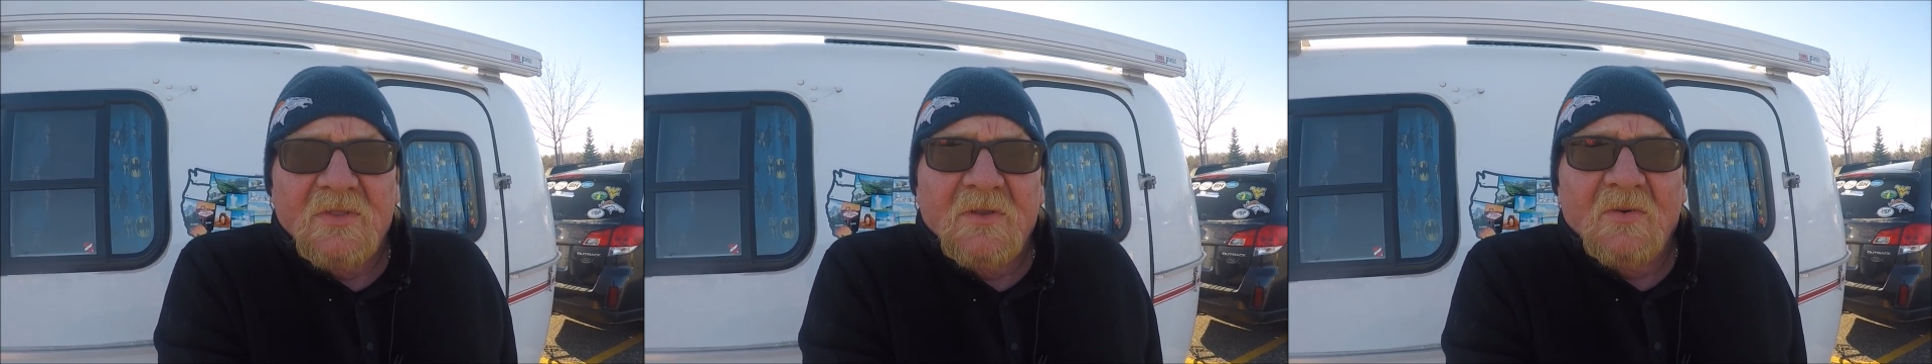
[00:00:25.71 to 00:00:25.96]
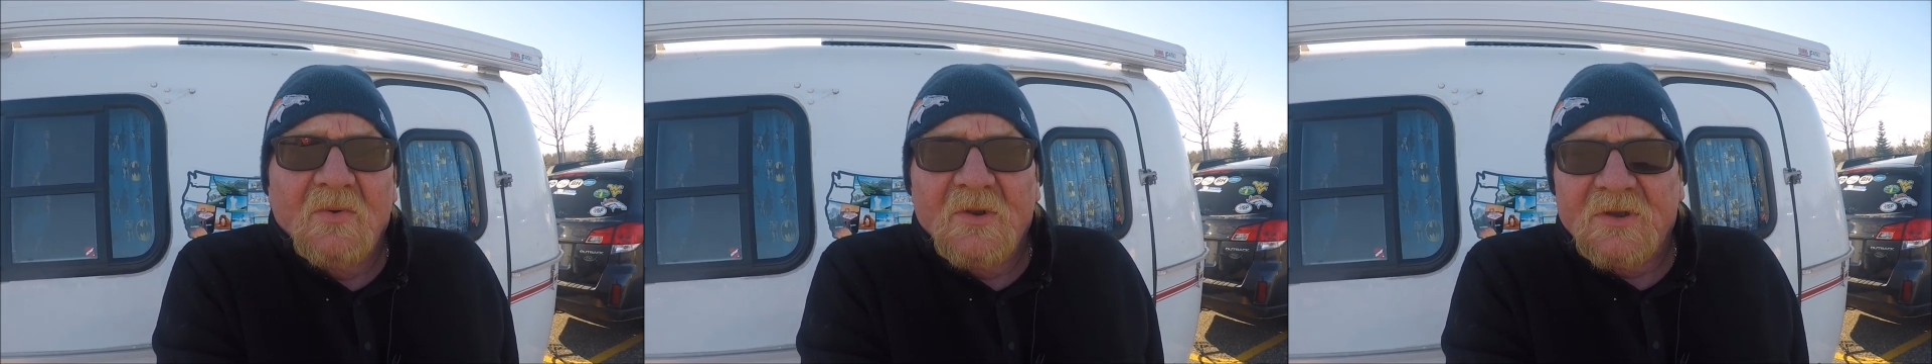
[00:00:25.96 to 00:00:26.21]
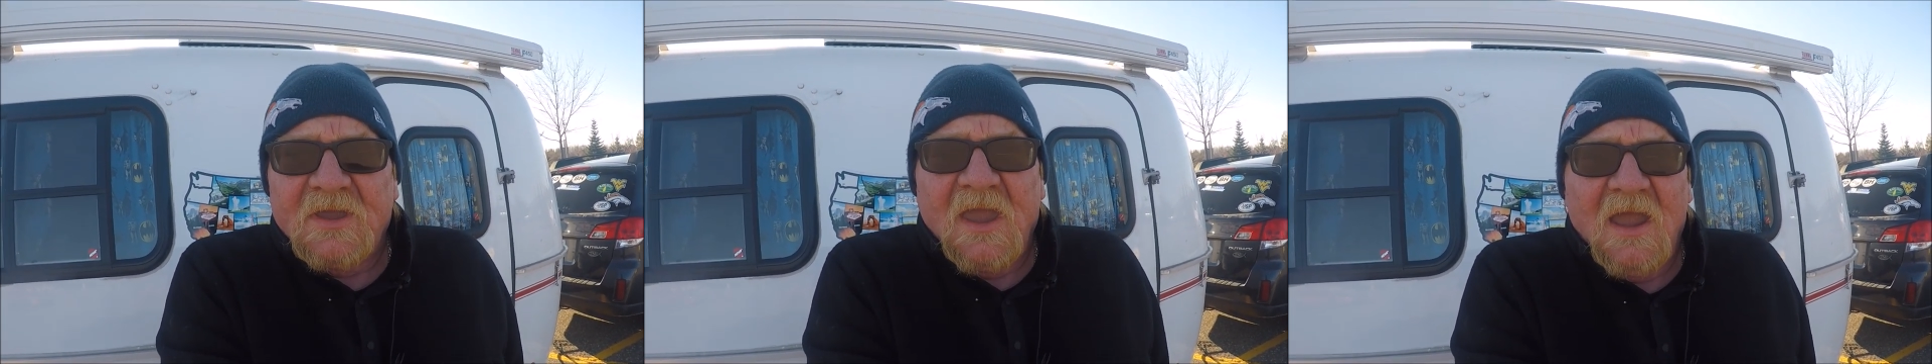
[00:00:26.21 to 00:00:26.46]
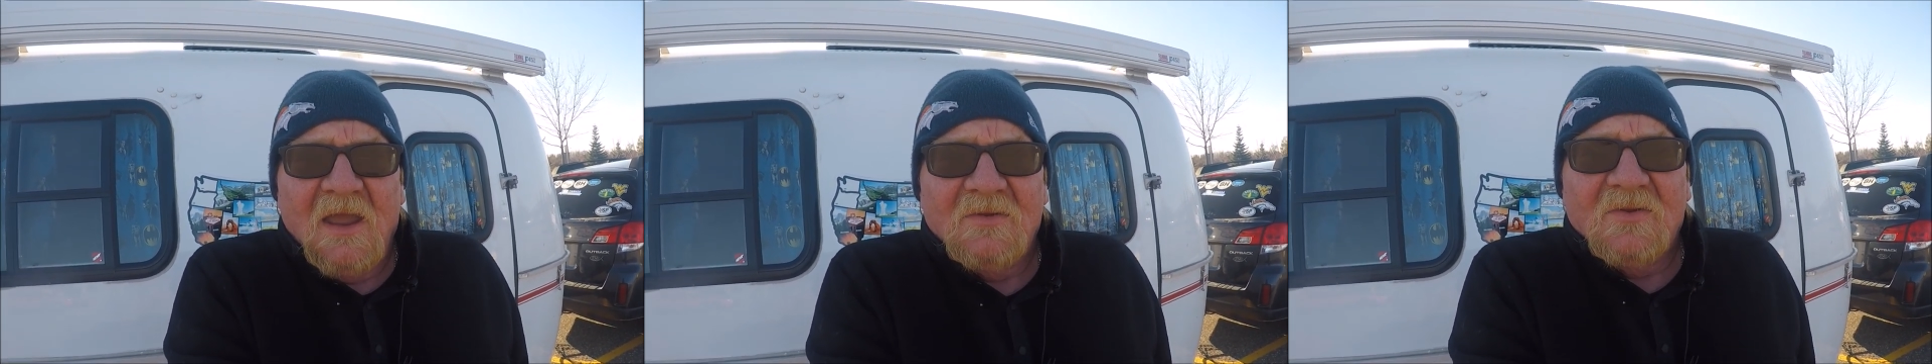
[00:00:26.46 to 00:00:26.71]
and then I went to
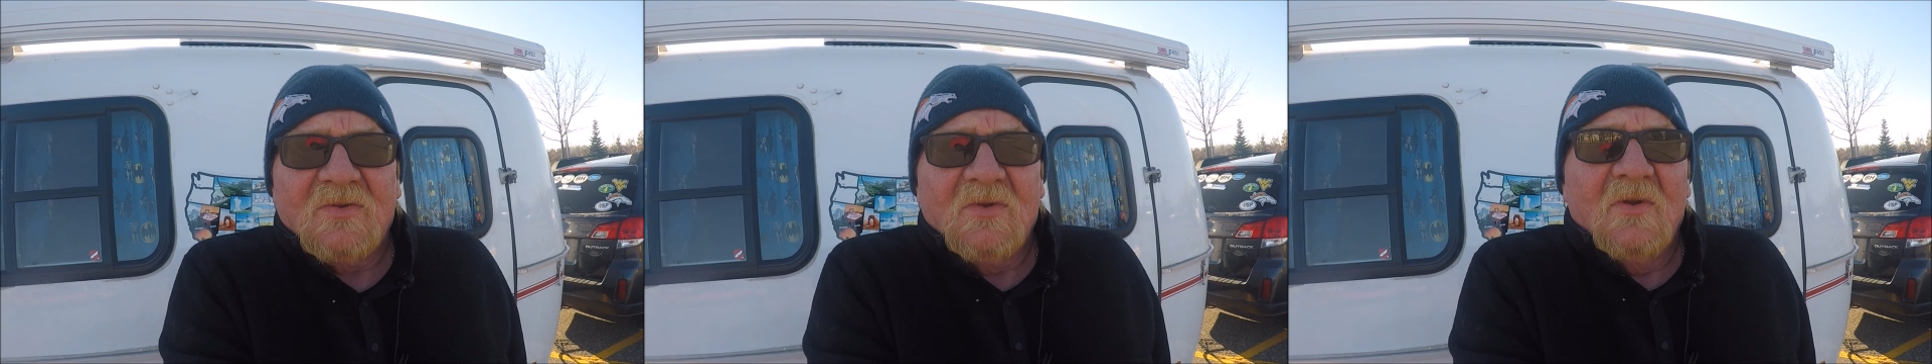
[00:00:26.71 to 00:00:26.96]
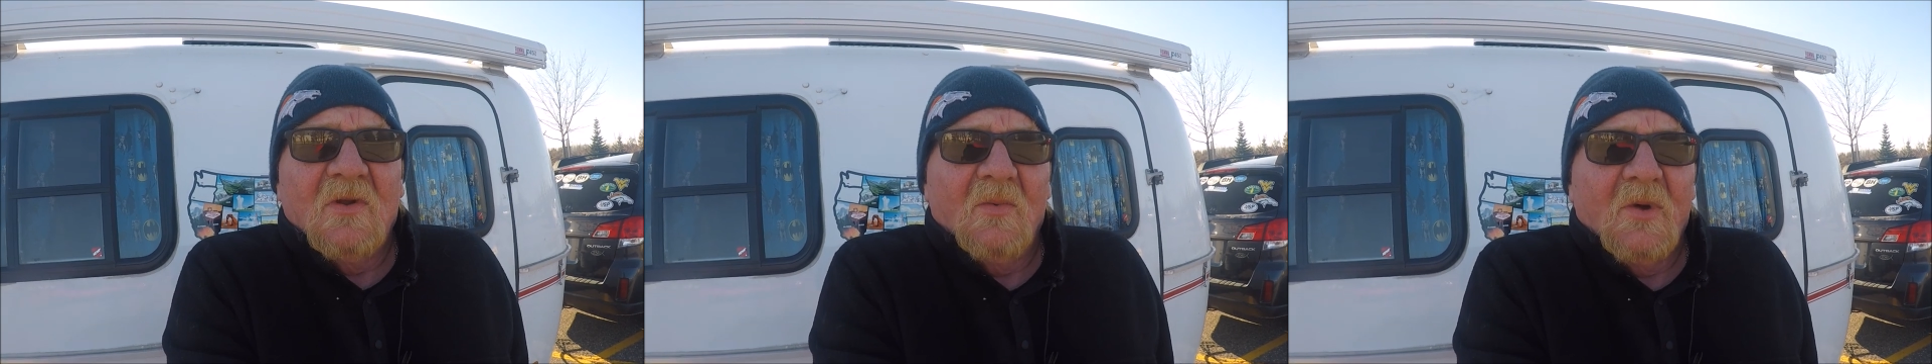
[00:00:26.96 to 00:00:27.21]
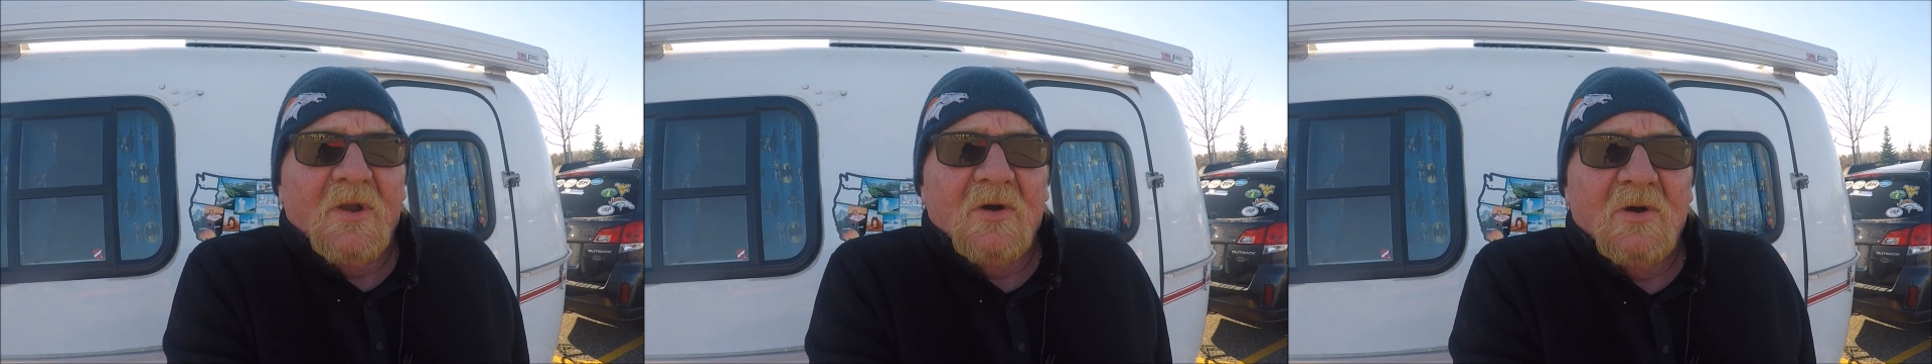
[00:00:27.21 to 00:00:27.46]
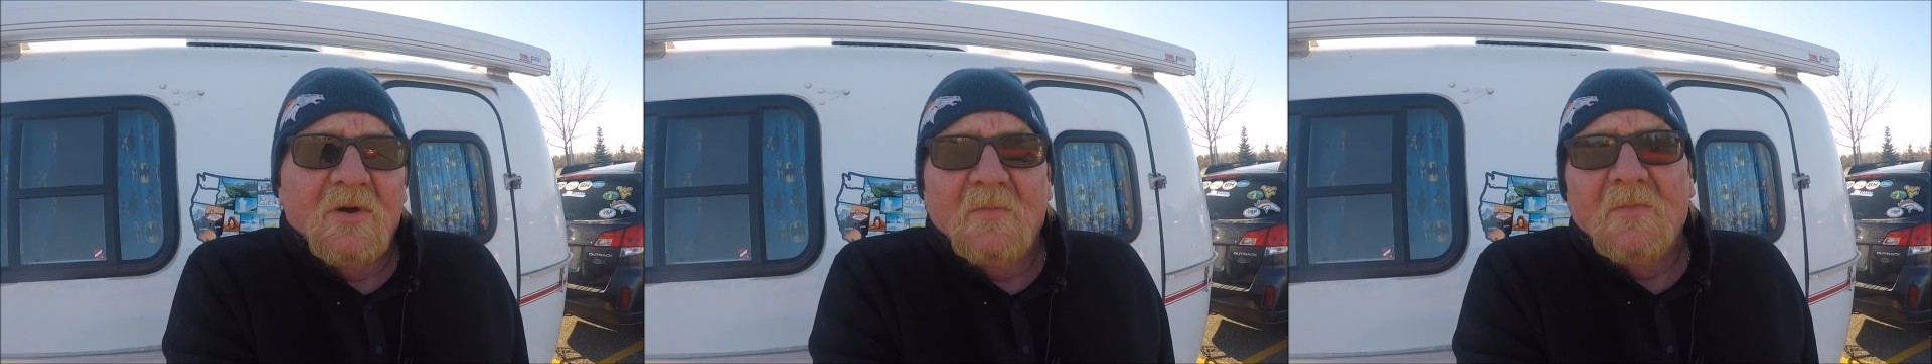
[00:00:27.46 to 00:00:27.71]
Kansas, and then I went
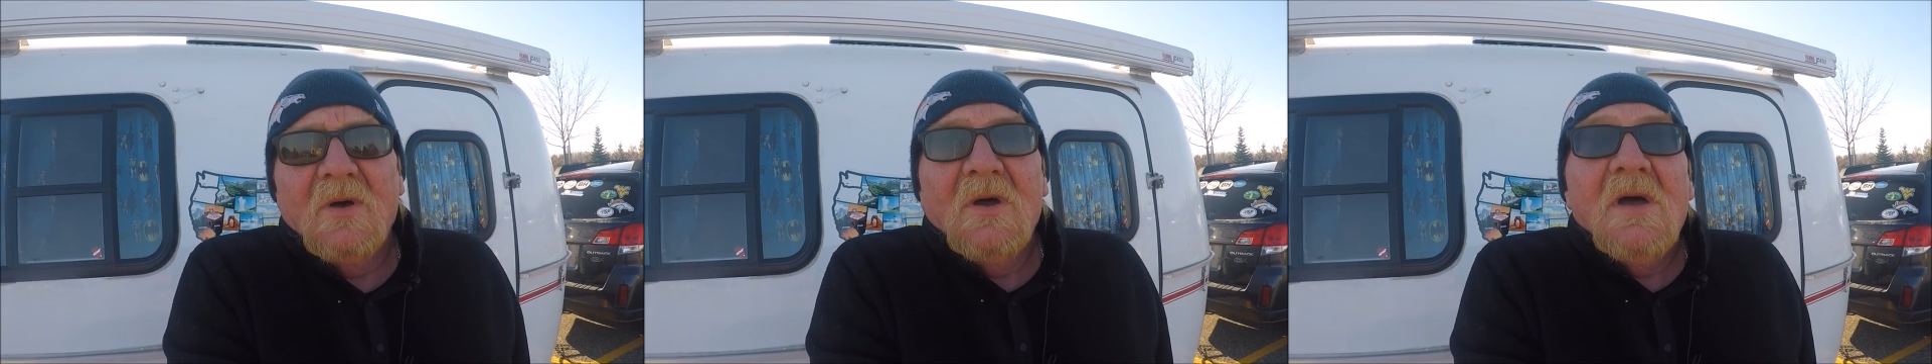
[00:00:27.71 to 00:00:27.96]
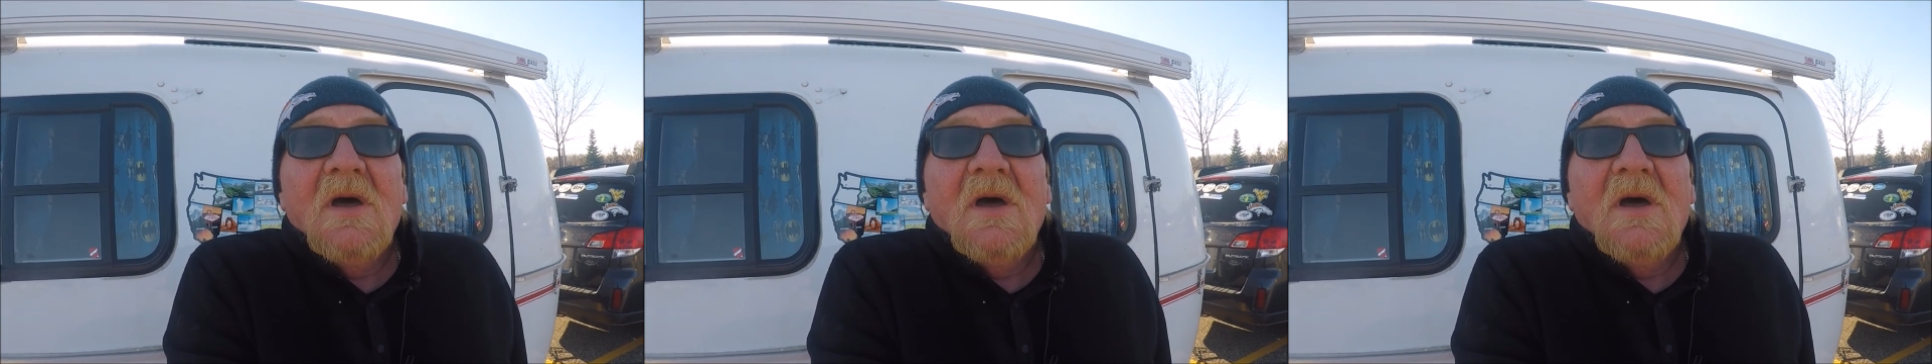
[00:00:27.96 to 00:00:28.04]
home.